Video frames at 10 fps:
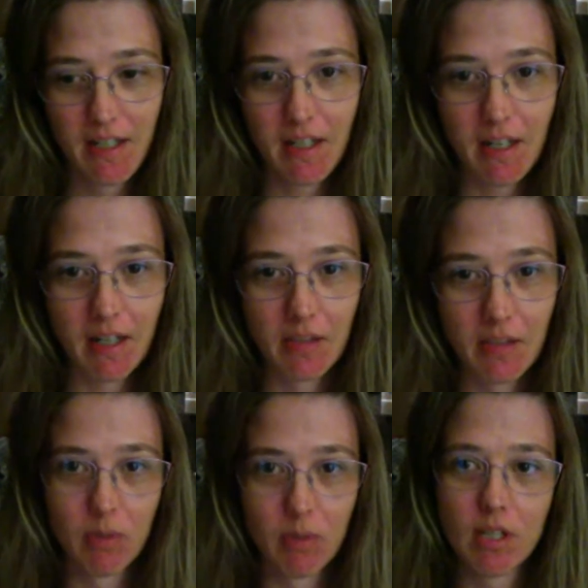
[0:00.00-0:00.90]
and
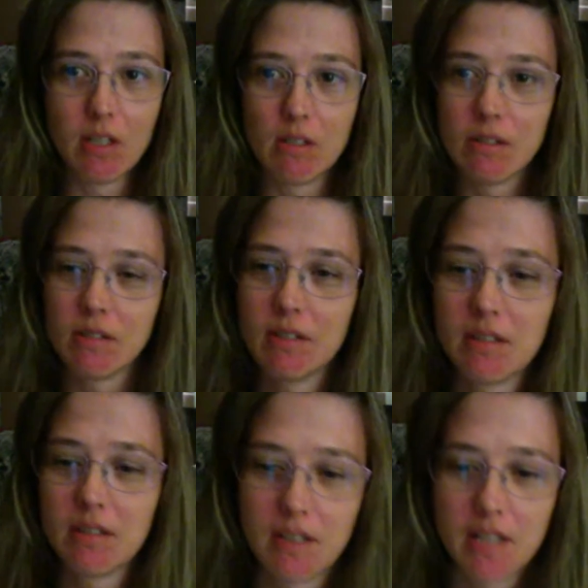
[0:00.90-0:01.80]
the real
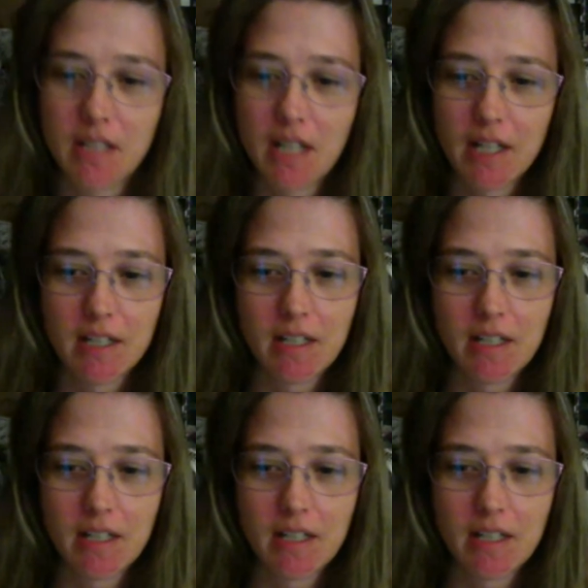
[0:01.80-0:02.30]
DID